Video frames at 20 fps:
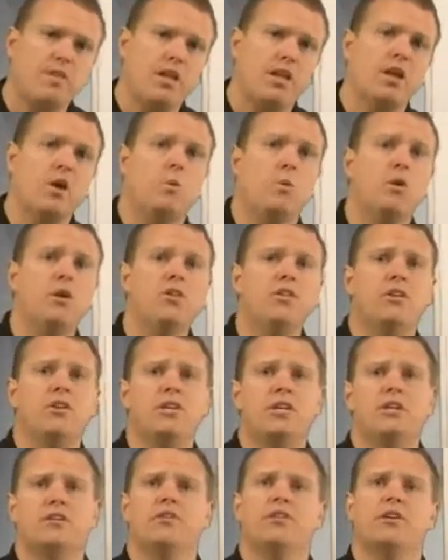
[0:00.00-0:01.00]
Now, one of the
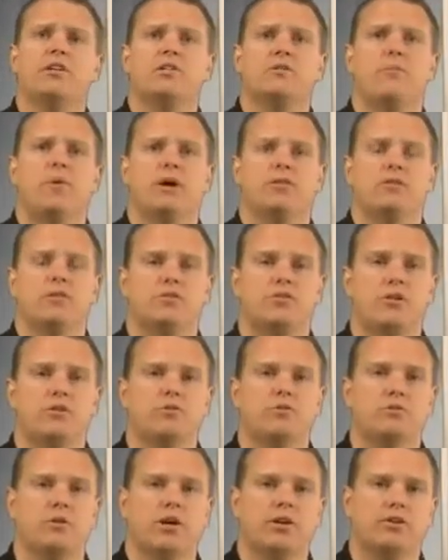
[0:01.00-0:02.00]
neat things about the
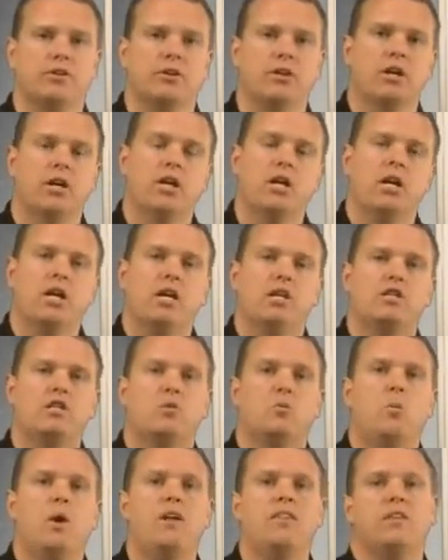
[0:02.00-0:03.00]
ZoneDirector is
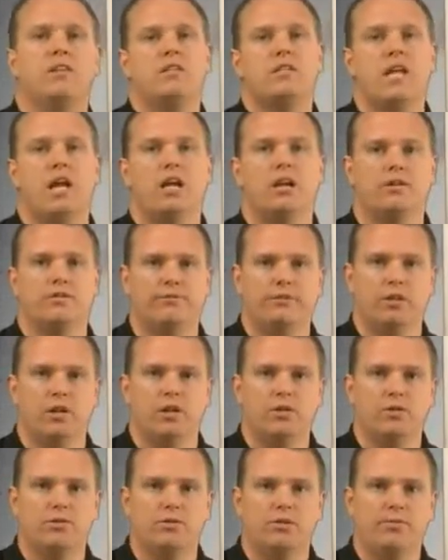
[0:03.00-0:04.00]
the way the data
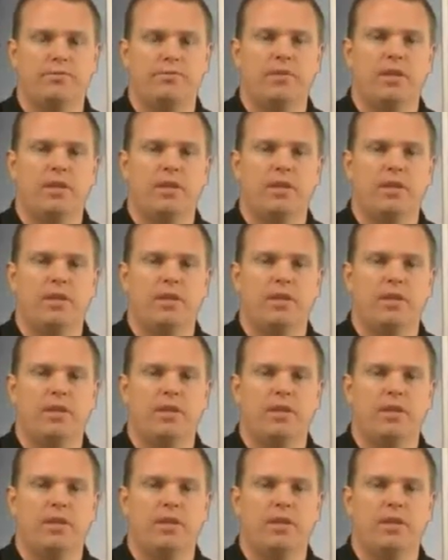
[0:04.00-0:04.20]
flows.